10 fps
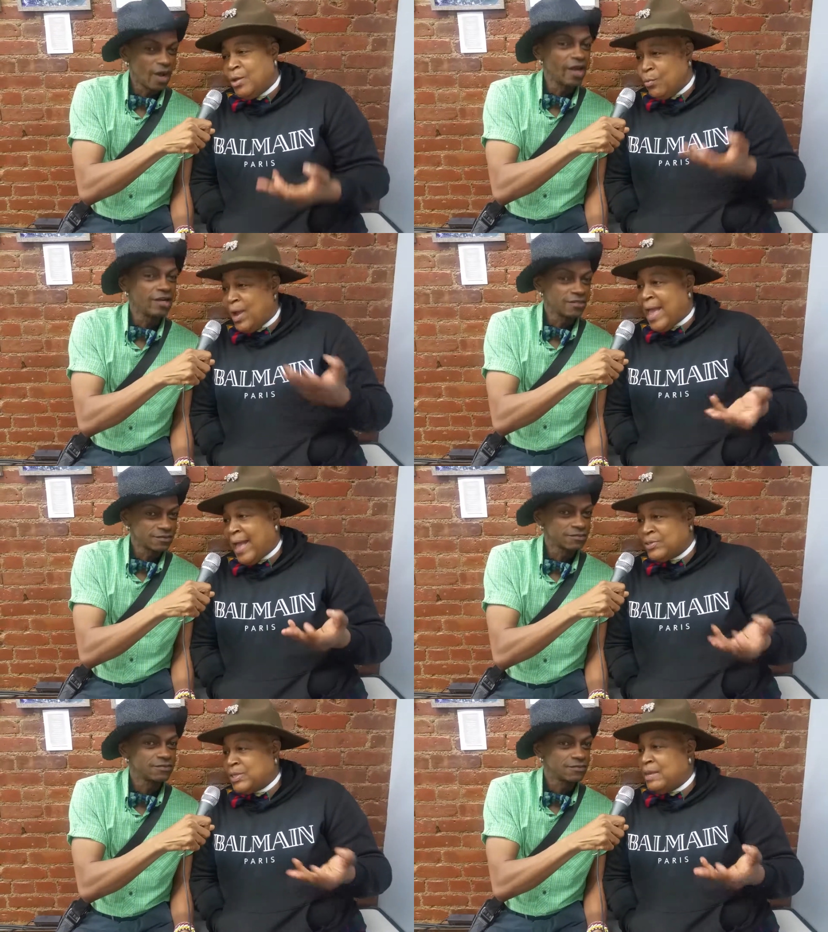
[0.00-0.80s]
Speaker 1: Right. We're
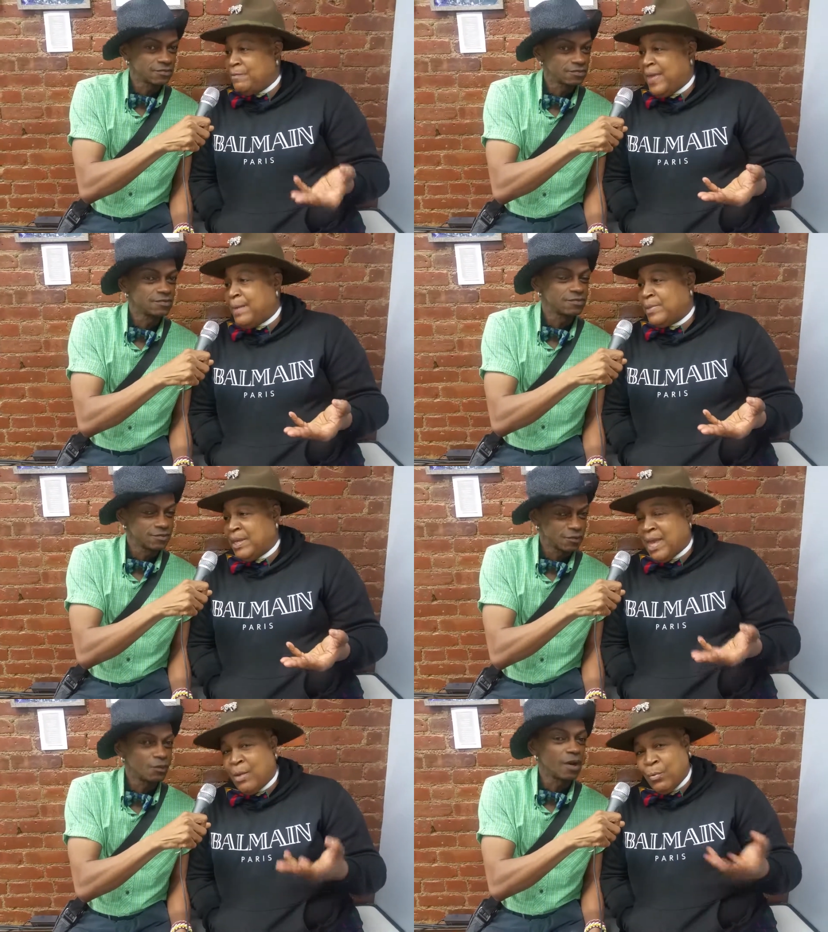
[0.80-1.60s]
actually a
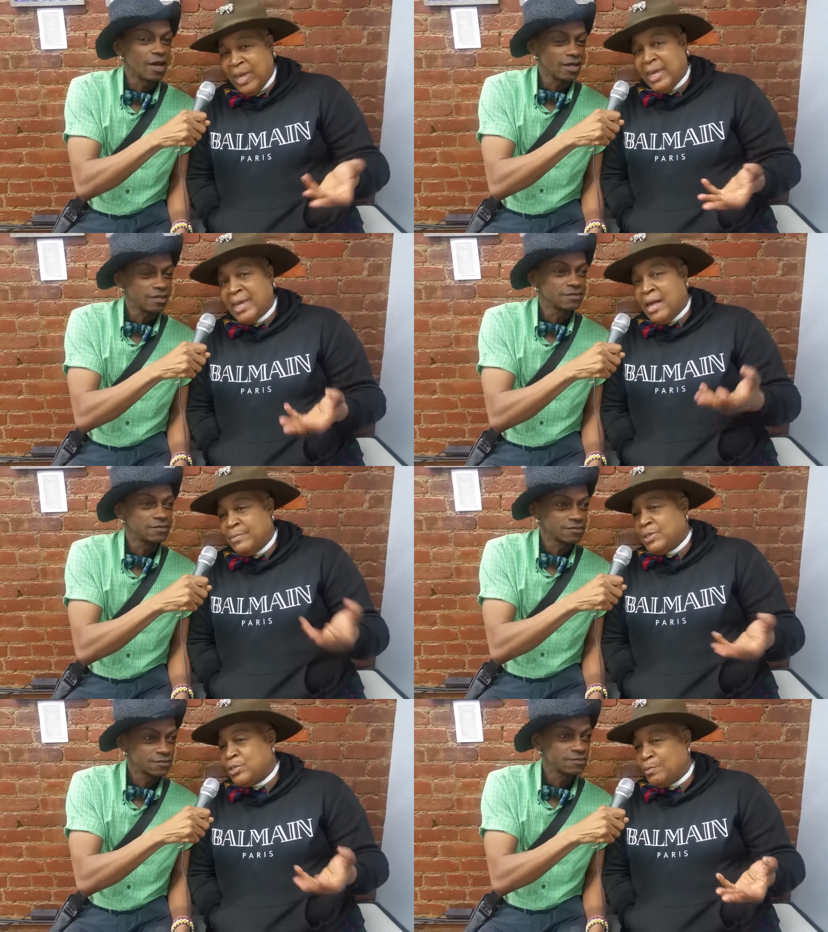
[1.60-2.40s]
family, and right. we
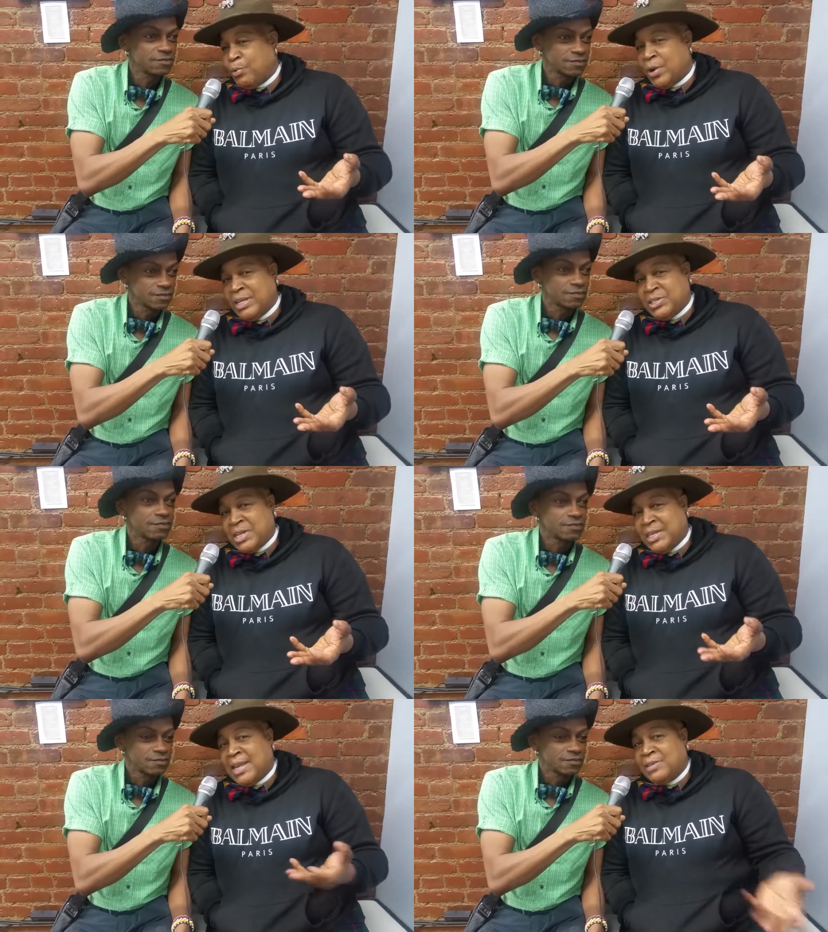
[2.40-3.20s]
come to support each
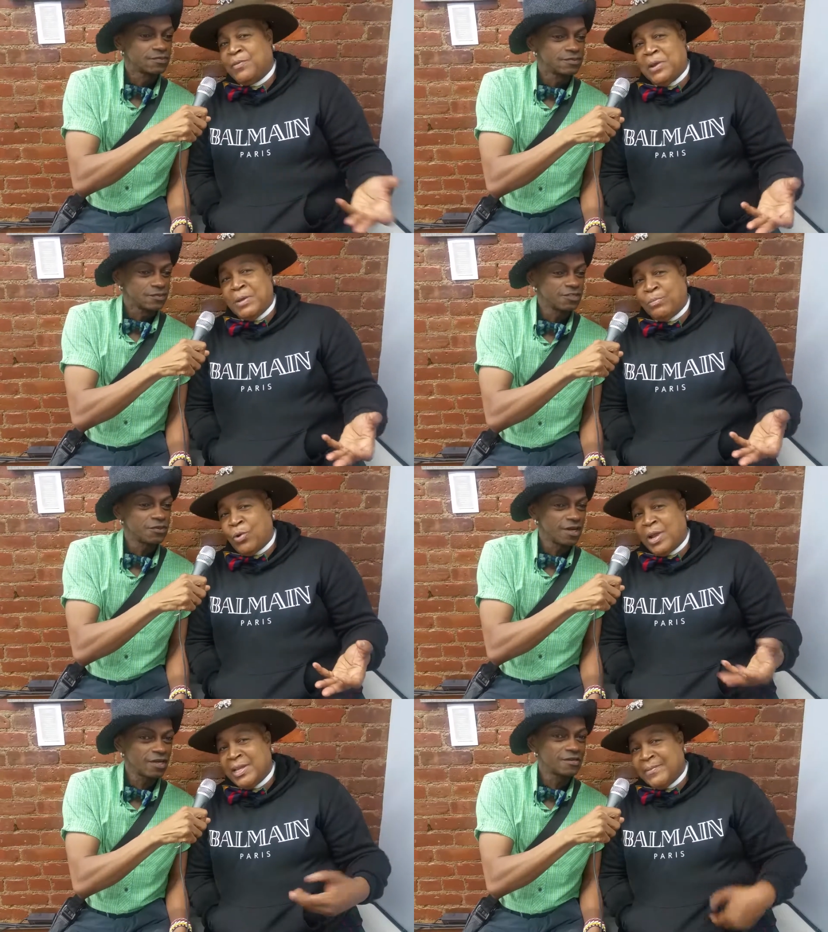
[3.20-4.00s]
other, and that's very
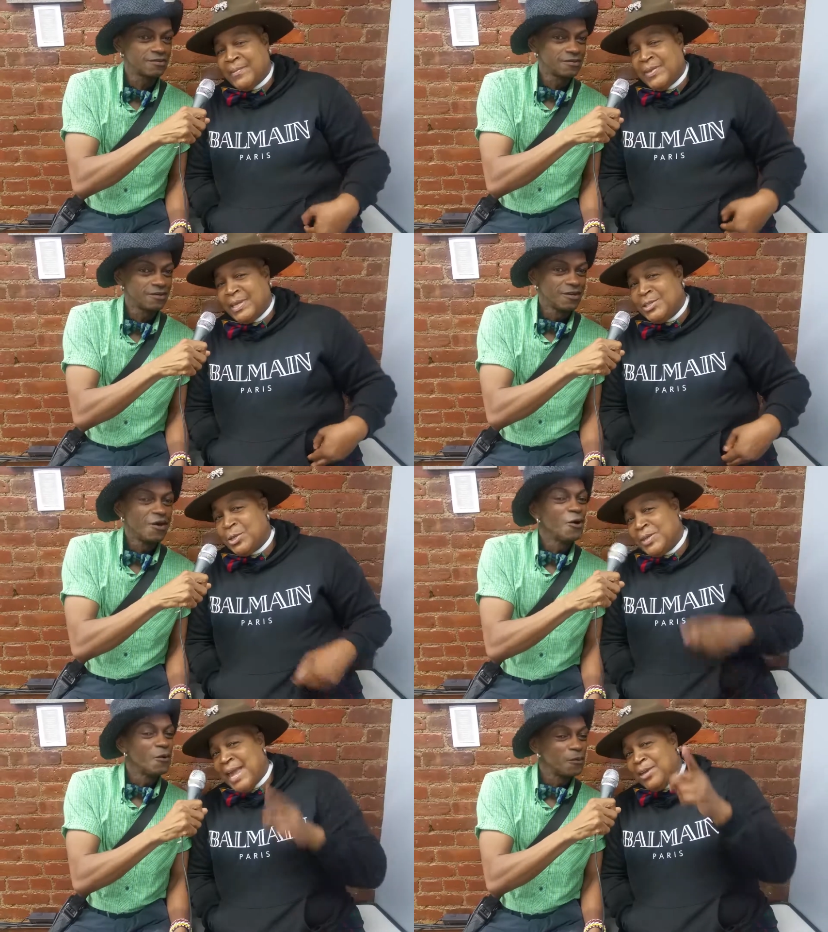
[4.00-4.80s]
important. That's
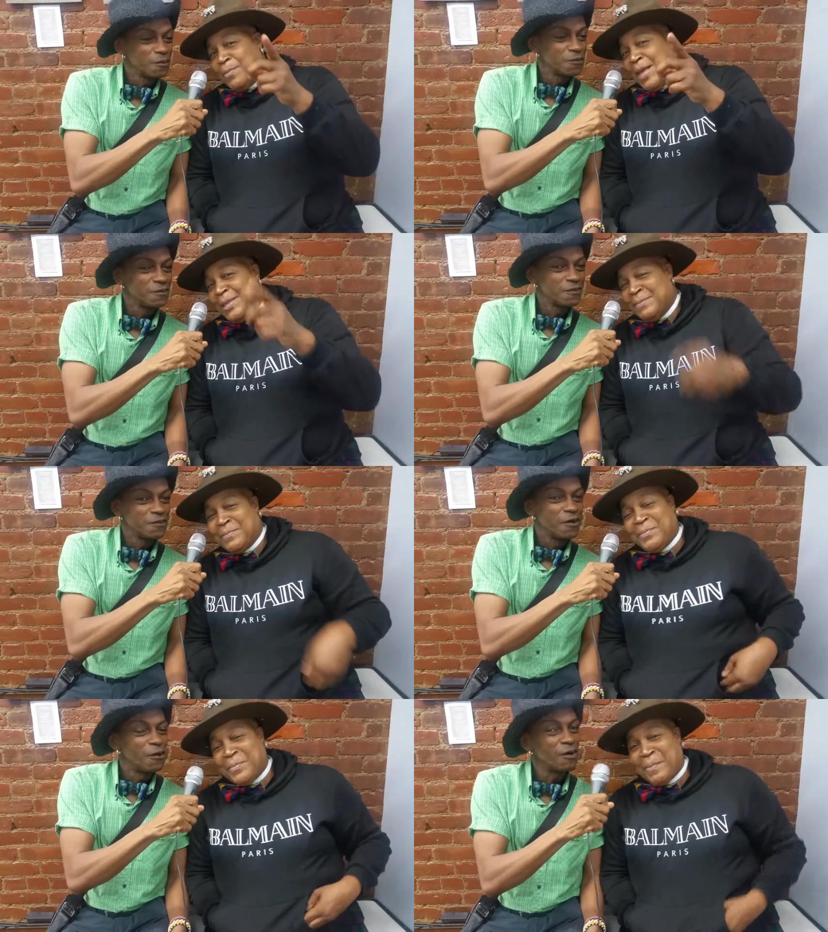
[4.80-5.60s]
so thank you, Bella.
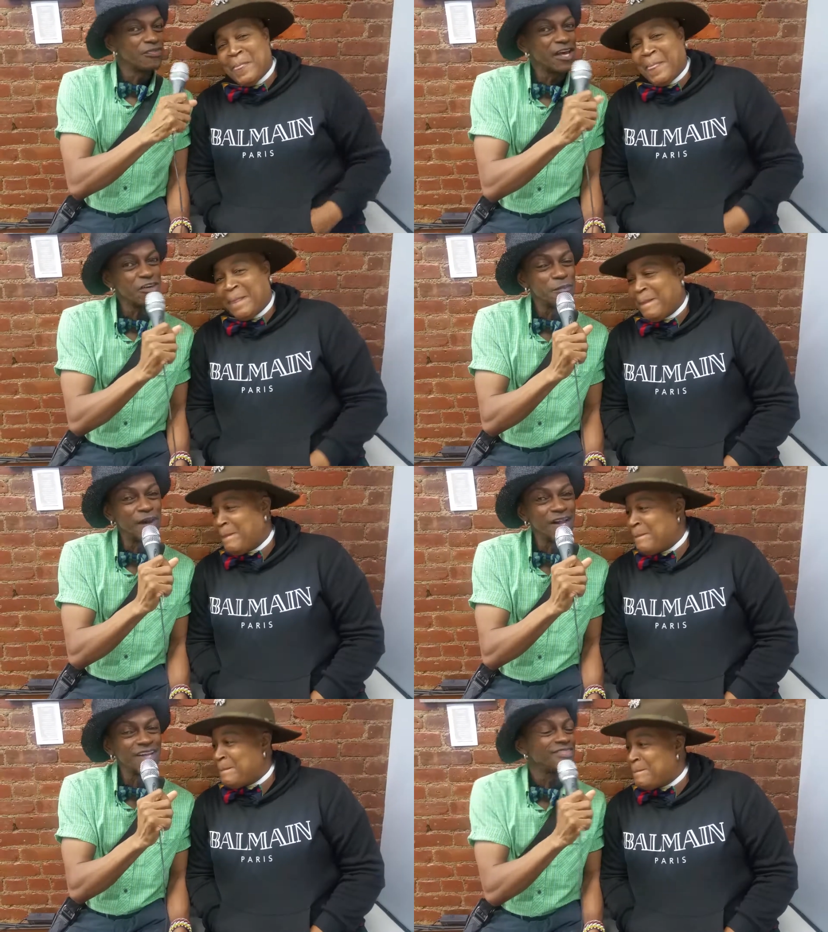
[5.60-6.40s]
Speaker 2: Well, thank you,
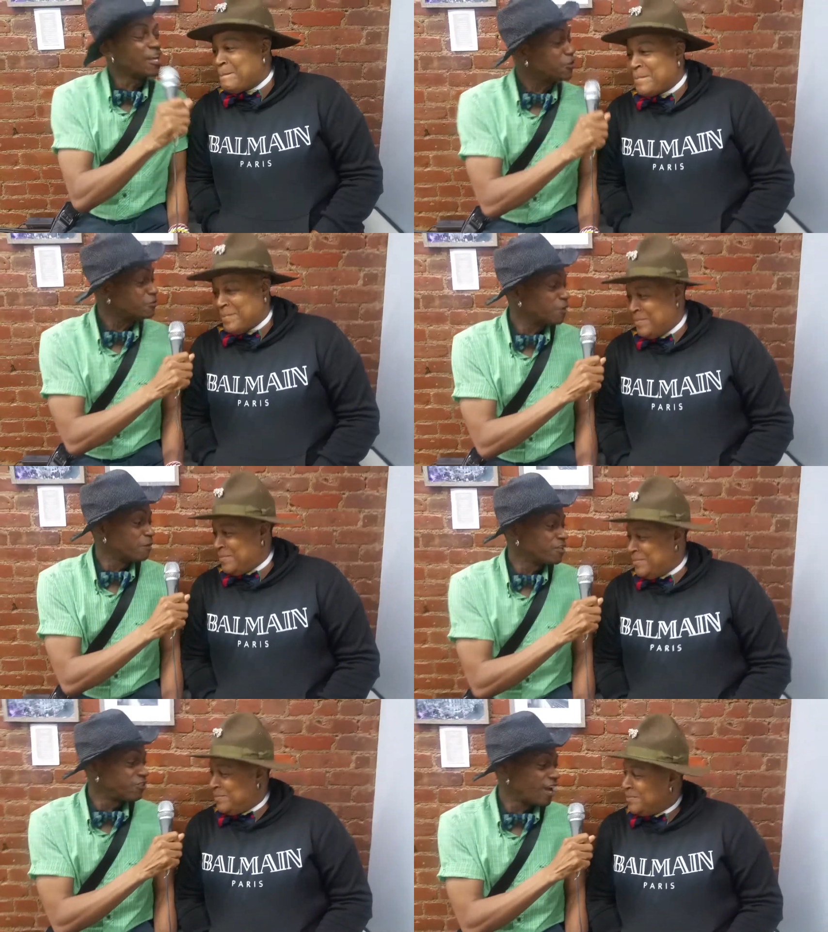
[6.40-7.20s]
Bella. Thank you so
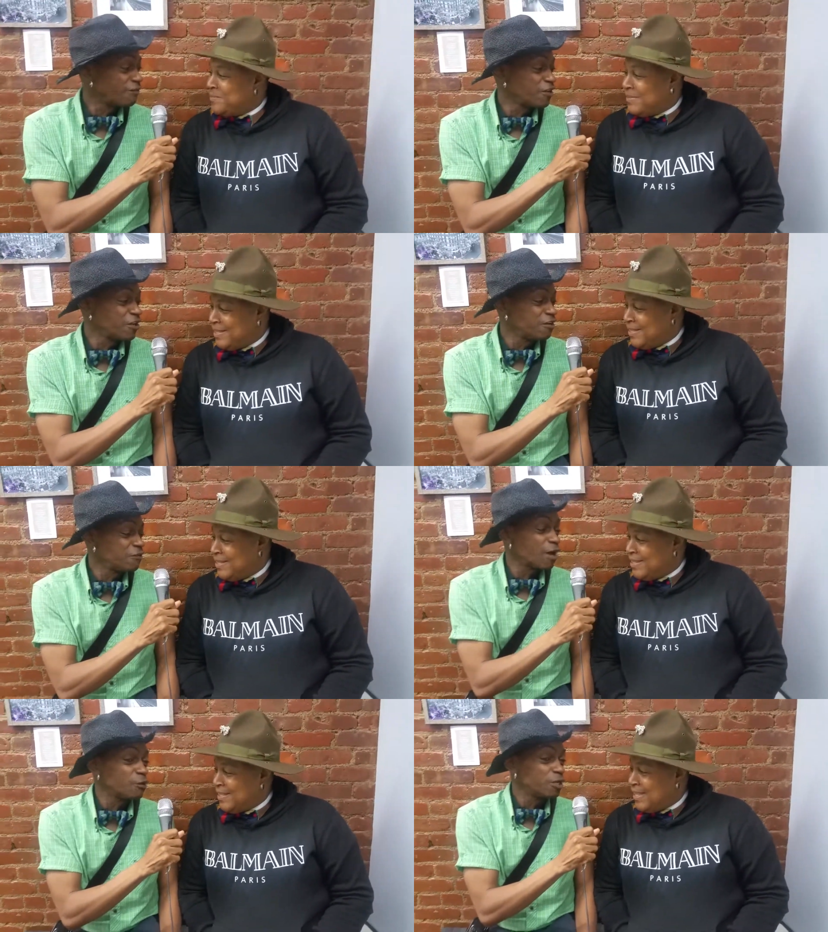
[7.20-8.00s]
much, Jack, for the
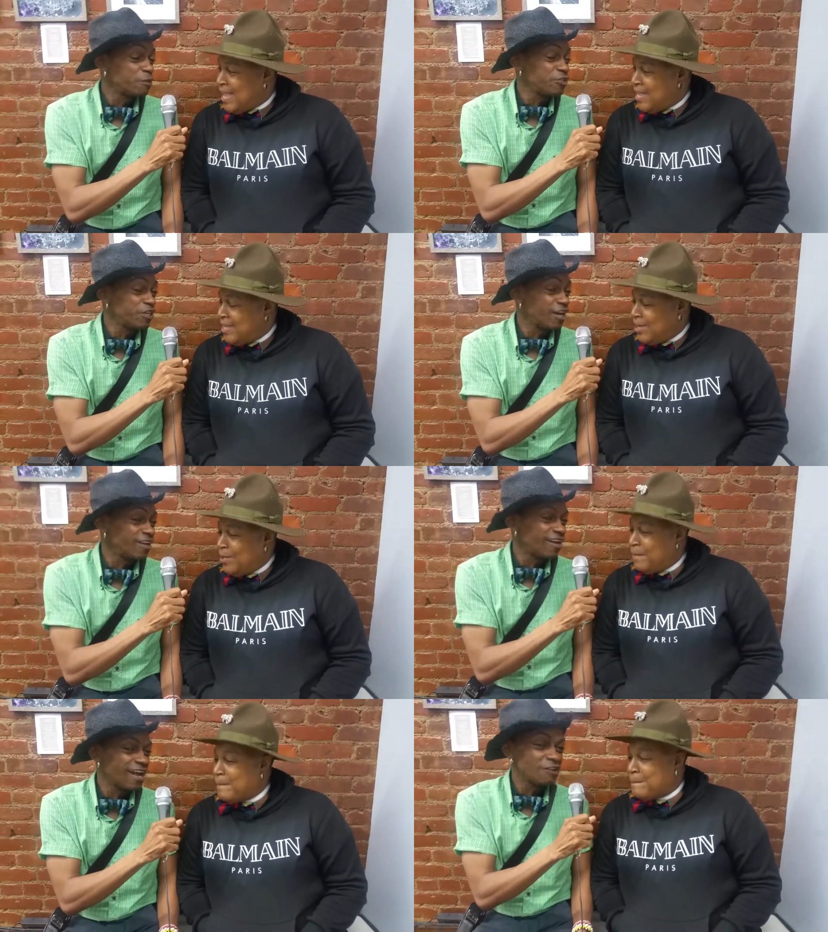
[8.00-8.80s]
interview. I really
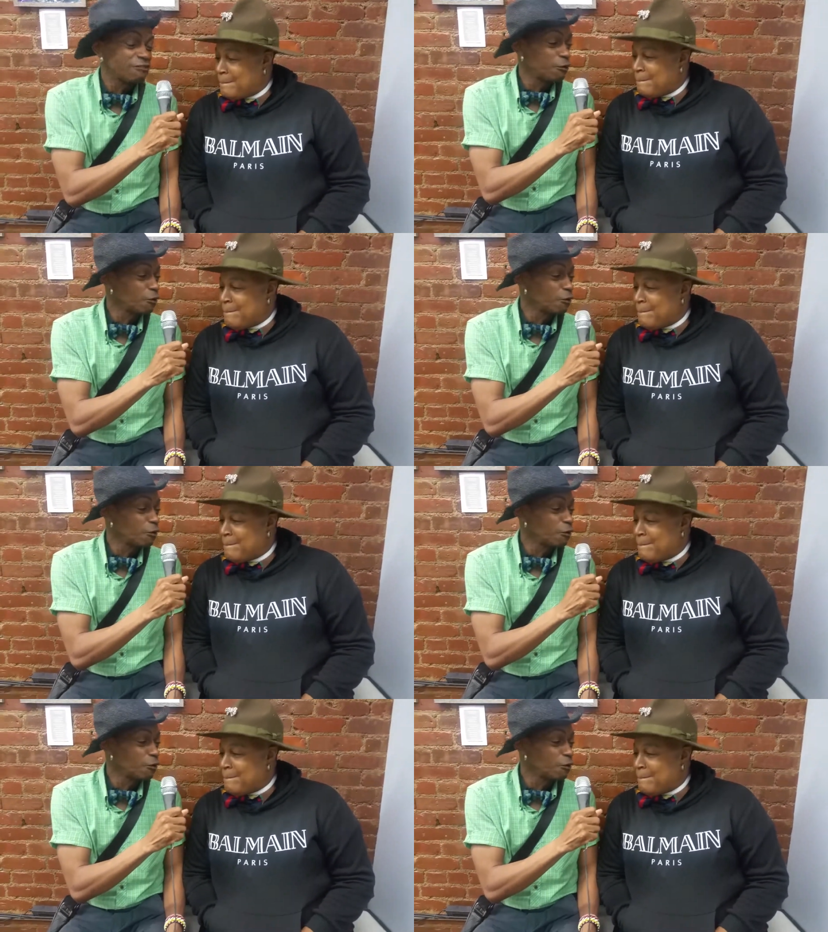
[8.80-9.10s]
appreciate it, and I look